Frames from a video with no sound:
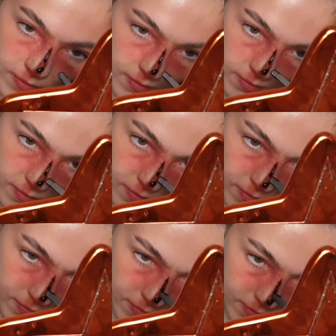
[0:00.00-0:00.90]
can get
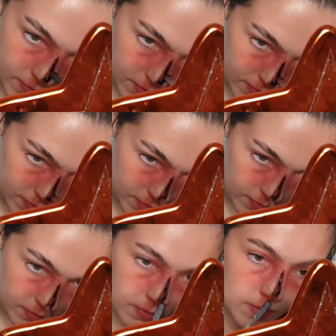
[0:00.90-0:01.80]
dark
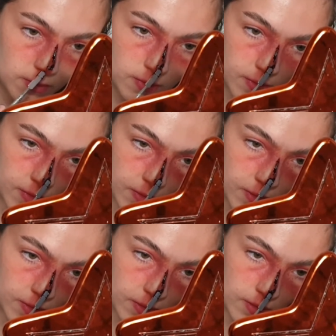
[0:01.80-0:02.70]
and light Fresh
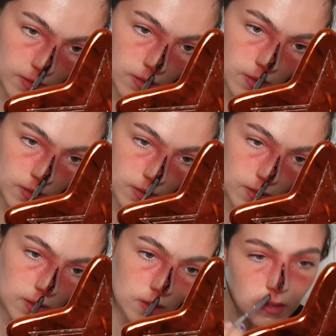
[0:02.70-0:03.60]
Scratch. Personally, I
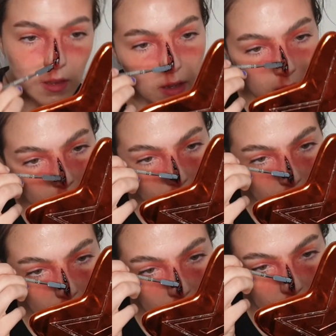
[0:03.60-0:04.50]
prefer the darker
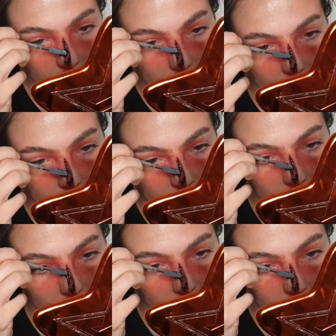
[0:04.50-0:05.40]
one because I think it looks a
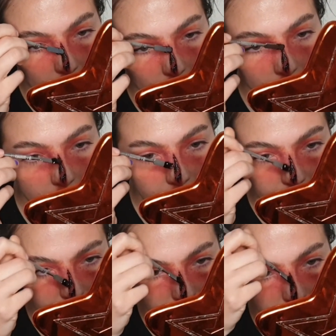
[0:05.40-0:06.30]
bit more
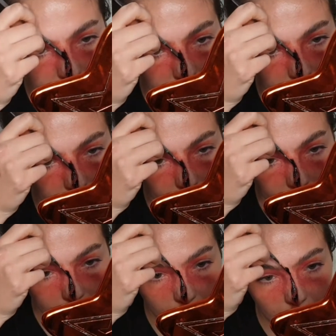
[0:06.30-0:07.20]
realistic.
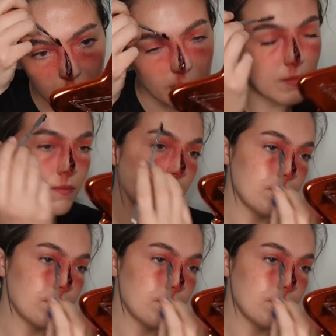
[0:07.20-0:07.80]
But I did